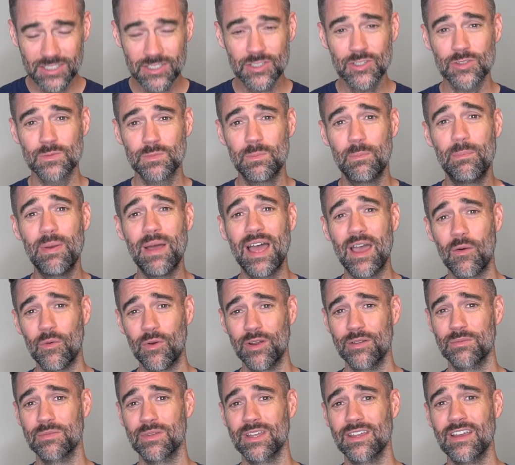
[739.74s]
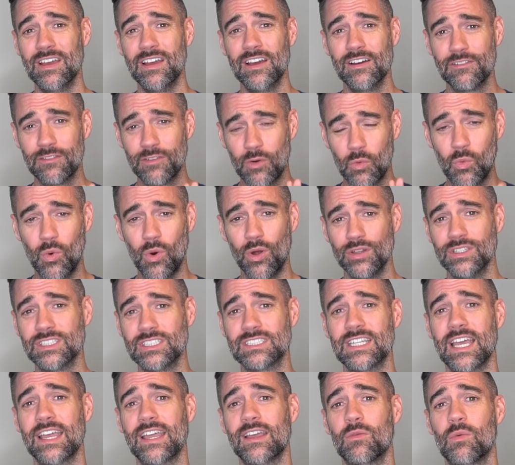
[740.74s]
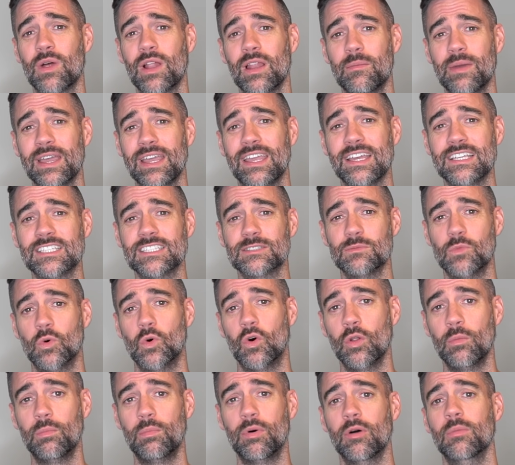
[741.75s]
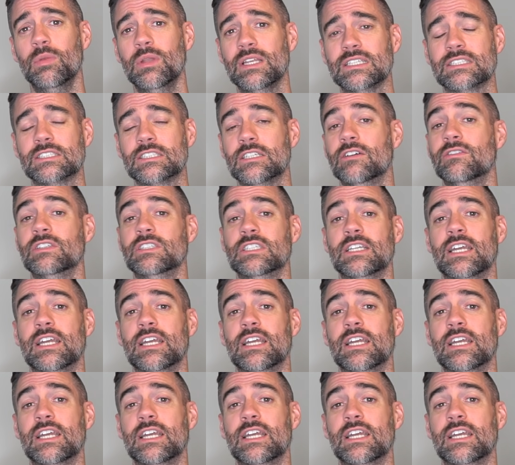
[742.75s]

So just bear with me for 1 second while I make a small public service